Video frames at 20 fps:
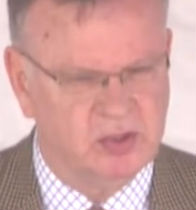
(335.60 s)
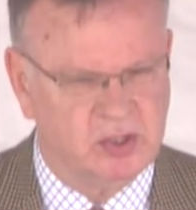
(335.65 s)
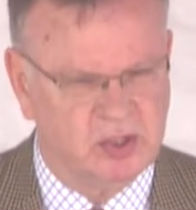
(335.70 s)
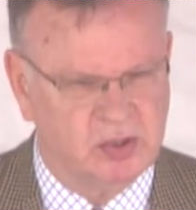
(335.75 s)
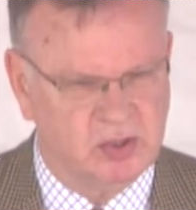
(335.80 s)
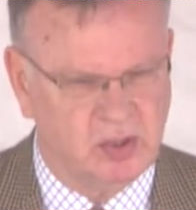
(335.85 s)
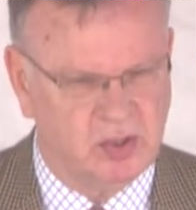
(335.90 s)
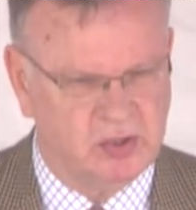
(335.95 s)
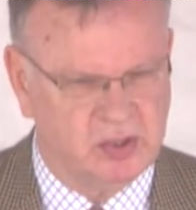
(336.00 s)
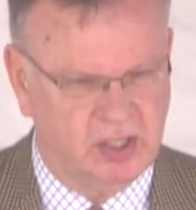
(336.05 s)

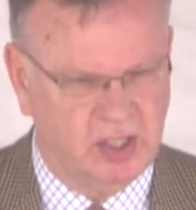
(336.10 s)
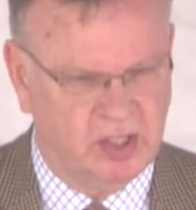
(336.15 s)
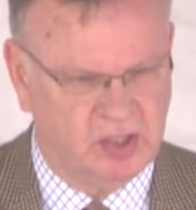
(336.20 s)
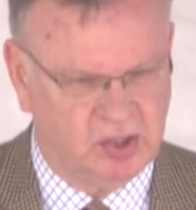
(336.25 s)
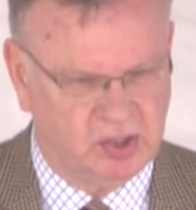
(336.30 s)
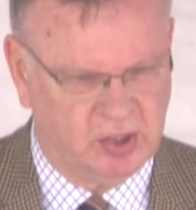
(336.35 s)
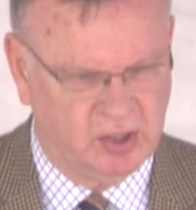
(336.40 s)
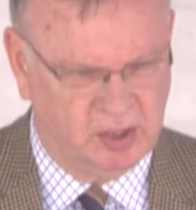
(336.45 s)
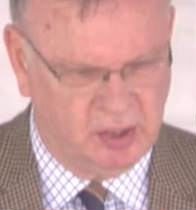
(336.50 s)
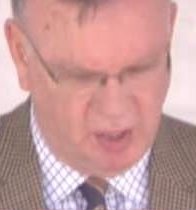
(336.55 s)

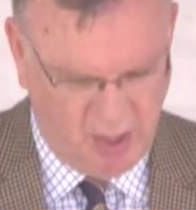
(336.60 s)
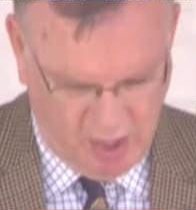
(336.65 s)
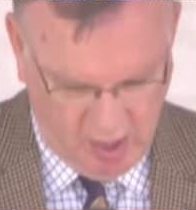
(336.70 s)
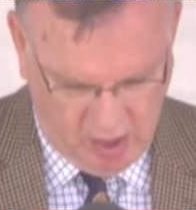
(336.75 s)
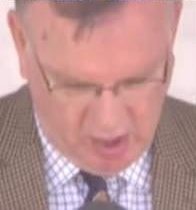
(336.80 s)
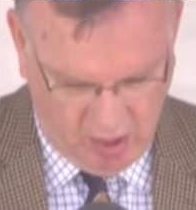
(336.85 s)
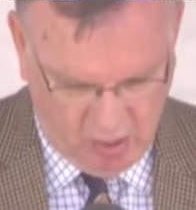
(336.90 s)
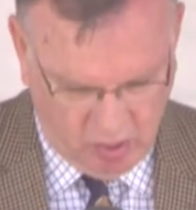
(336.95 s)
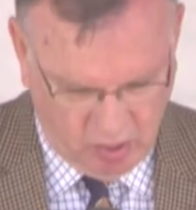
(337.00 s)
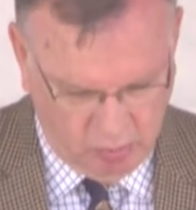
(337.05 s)
Association
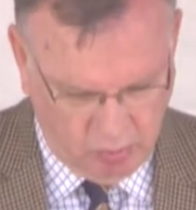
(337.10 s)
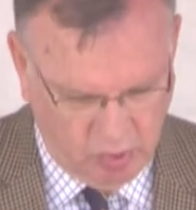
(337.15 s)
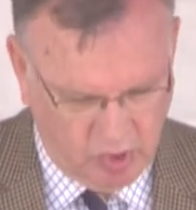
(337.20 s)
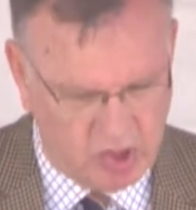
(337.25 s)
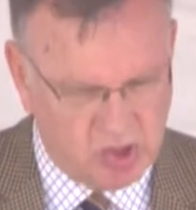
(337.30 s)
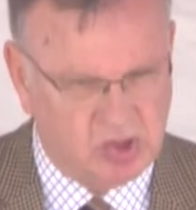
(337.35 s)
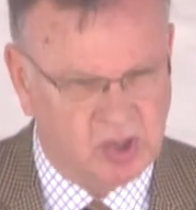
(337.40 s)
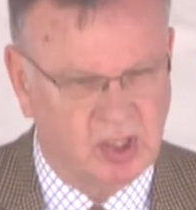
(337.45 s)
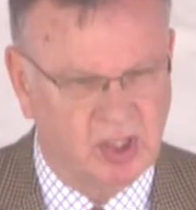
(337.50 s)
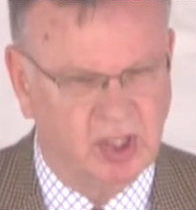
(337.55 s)
here in
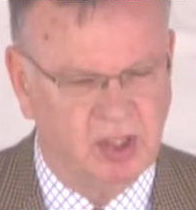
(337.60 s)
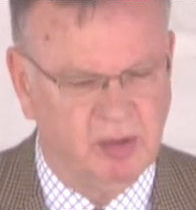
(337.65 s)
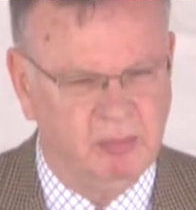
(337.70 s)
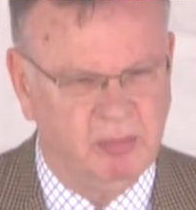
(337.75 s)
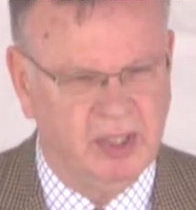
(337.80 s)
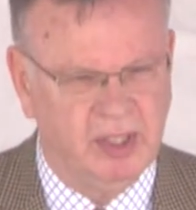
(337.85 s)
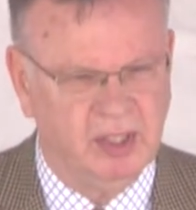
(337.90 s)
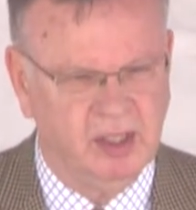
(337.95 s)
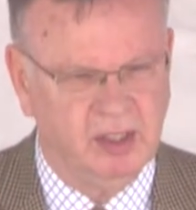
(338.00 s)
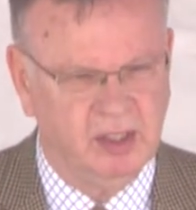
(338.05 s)
British
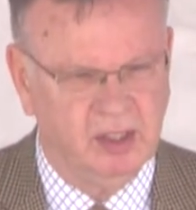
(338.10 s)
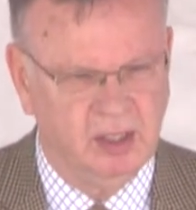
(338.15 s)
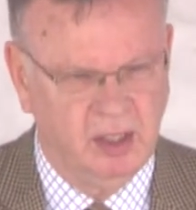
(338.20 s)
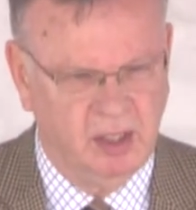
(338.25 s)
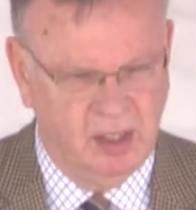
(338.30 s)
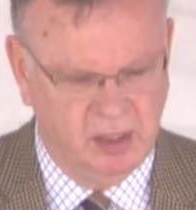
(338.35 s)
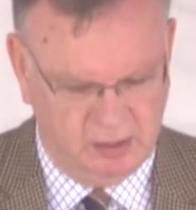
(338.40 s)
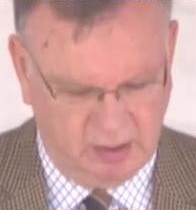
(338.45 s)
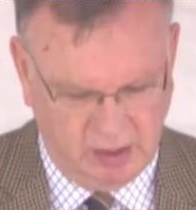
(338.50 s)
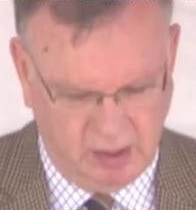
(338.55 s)
Columbia.
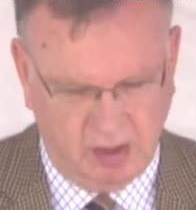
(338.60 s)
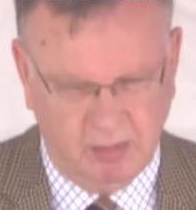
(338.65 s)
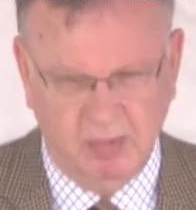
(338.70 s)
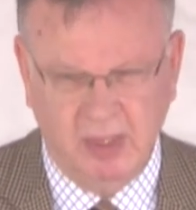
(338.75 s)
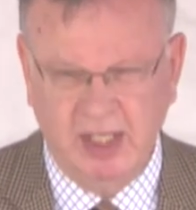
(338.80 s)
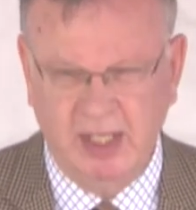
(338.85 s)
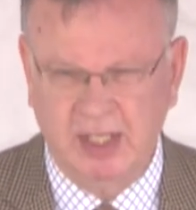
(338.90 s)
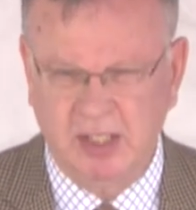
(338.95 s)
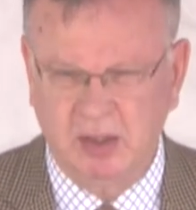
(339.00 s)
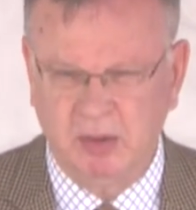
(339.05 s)
Salaam
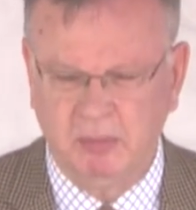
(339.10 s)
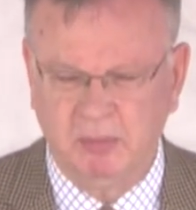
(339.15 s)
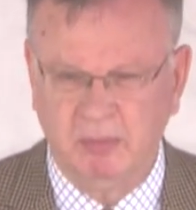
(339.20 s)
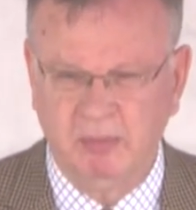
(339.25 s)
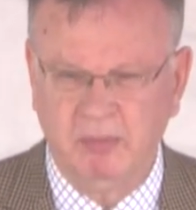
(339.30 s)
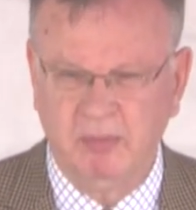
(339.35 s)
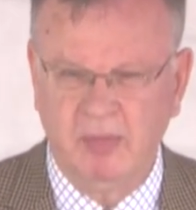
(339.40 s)
alaikum.